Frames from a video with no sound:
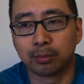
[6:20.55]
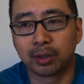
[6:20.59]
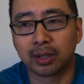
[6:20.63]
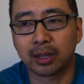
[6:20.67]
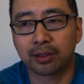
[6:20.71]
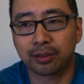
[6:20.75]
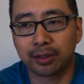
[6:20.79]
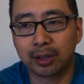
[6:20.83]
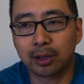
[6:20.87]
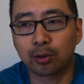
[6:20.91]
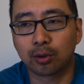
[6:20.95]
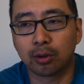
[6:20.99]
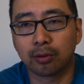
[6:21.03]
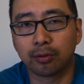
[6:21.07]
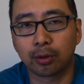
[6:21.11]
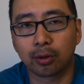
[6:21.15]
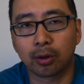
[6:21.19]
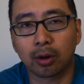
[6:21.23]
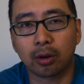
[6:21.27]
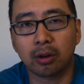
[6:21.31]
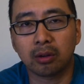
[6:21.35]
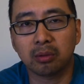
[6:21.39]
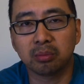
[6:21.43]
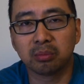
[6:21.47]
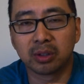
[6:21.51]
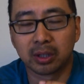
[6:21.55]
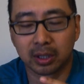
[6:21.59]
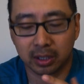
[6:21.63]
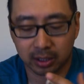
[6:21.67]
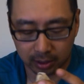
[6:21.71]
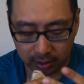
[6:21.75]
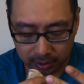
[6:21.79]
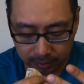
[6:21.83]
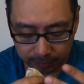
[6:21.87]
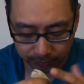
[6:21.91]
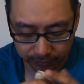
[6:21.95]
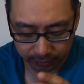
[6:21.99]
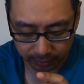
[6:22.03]
But I think overall,
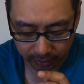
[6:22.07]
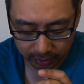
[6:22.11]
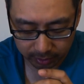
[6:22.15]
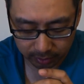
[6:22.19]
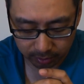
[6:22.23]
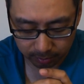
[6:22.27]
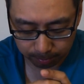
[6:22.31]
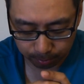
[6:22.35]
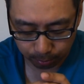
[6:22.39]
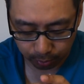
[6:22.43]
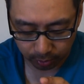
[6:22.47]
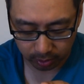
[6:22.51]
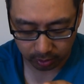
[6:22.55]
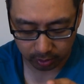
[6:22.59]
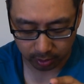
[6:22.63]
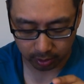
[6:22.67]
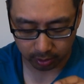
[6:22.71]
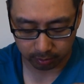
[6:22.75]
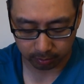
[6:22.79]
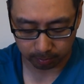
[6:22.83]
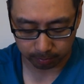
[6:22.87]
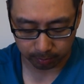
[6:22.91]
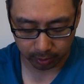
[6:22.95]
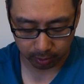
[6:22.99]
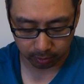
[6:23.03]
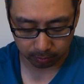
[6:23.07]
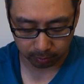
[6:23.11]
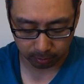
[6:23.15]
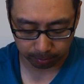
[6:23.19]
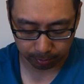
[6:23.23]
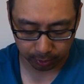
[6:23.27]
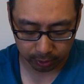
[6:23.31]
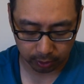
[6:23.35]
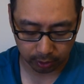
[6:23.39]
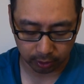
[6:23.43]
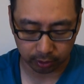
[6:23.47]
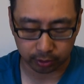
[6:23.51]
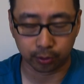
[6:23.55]
it's pretty good
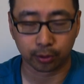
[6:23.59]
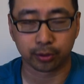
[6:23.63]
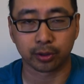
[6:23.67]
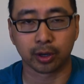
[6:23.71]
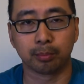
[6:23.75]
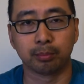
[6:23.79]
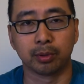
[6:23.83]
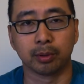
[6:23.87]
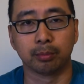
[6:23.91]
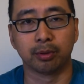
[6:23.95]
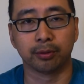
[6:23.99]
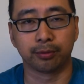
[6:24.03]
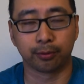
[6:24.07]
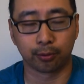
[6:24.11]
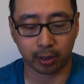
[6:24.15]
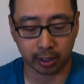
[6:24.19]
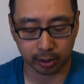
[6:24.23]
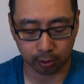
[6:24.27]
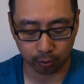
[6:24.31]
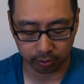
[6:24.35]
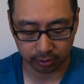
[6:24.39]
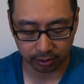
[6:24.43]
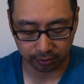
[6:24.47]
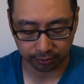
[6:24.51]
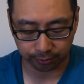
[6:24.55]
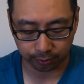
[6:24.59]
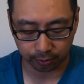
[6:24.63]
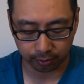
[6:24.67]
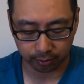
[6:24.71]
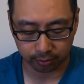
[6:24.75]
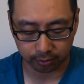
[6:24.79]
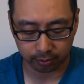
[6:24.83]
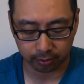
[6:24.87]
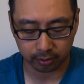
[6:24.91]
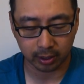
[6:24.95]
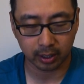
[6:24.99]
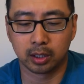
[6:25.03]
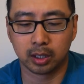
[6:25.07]
donut. But before I go any
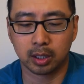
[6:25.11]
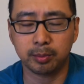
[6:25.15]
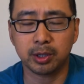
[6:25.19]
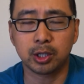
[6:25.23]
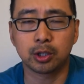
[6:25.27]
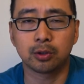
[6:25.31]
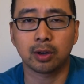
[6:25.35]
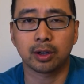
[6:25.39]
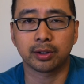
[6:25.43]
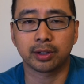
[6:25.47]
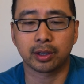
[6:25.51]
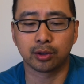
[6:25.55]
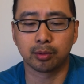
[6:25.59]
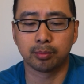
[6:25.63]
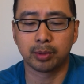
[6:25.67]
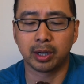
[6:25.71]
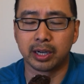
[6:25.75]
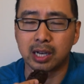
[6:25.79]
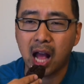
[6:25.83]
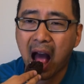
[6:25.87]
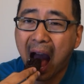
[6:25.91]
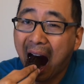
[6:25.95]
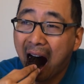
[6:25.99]
further, let me try another bite.